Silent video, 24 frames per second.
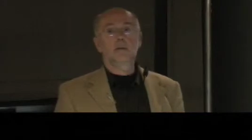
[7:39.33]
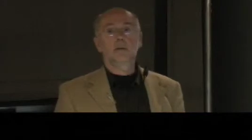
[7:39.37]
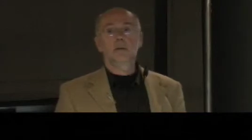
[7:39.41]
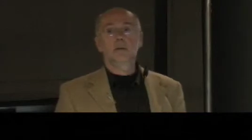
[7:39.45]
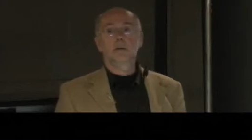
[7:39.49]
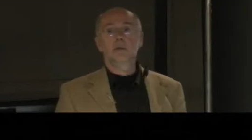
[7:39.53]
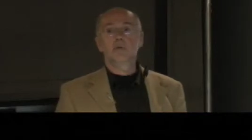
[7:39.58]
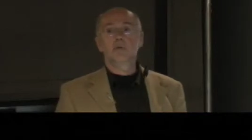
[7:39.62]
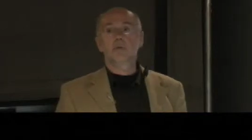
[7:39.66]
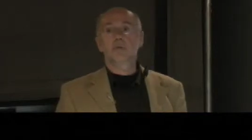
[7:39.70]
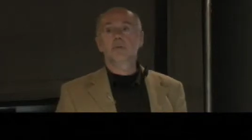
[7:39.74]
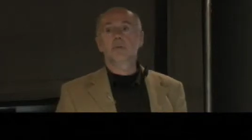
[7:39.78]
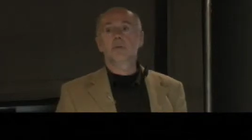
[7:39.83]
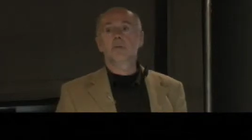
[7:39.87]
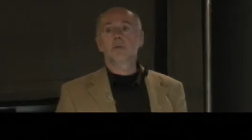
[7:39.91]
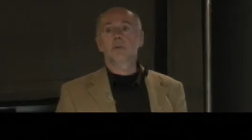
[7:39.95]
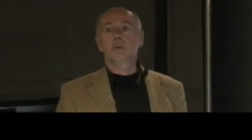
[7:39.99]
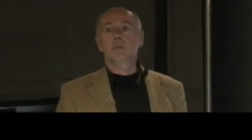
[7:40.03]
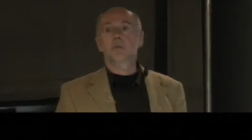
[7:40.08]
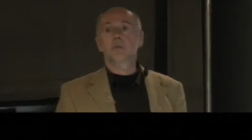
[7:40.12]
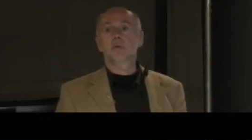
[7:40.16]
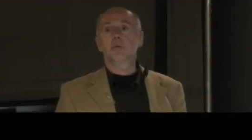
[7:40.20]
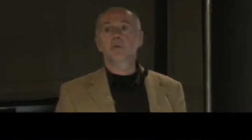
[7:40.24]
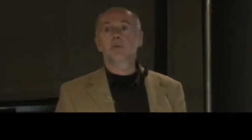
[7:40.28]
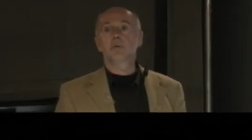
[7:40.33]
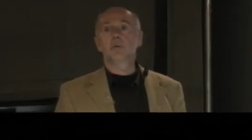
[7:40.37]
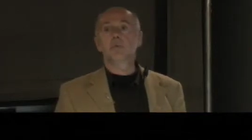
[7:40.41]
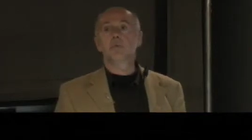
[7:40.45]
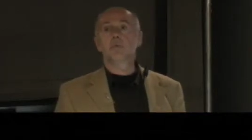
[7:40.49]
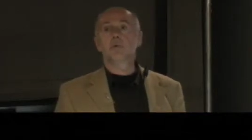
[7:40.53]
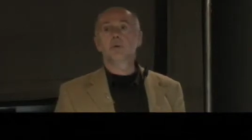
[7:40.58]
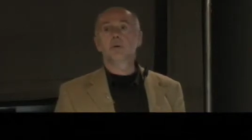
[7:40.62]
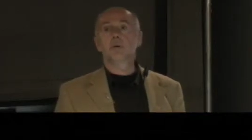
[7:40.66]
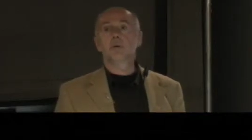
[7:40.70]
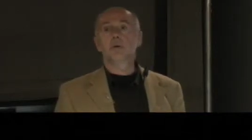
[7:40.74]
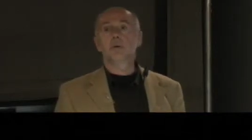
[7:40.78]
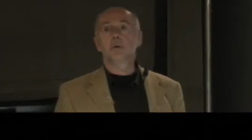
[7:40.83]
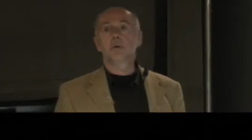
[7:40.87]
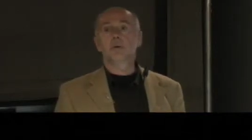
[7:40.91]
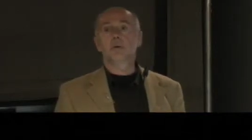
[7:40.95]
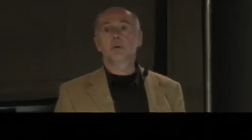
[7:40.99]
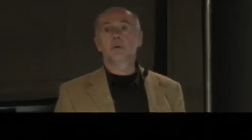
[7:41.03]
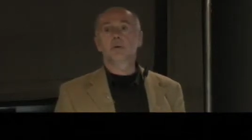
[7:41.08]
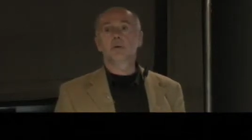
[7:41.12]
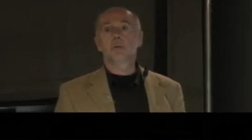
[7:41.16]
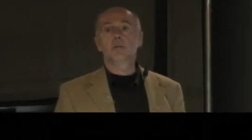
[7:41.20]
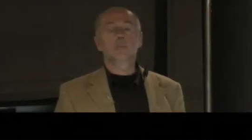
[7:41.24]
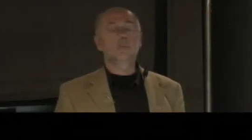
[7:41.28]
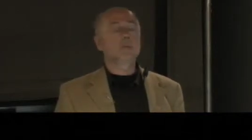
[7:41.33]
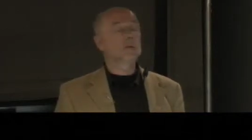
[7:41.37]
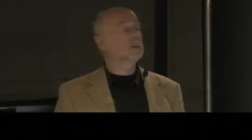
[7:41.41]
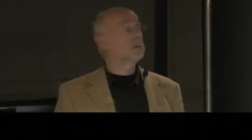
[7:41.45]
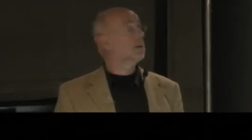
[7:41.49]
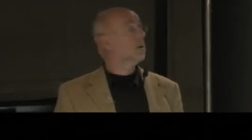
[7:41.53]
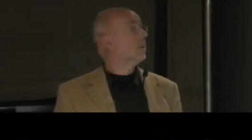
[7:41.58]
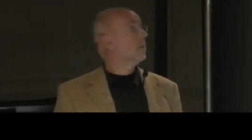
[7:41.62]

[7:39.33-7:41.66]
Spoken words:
each of the subsystem model in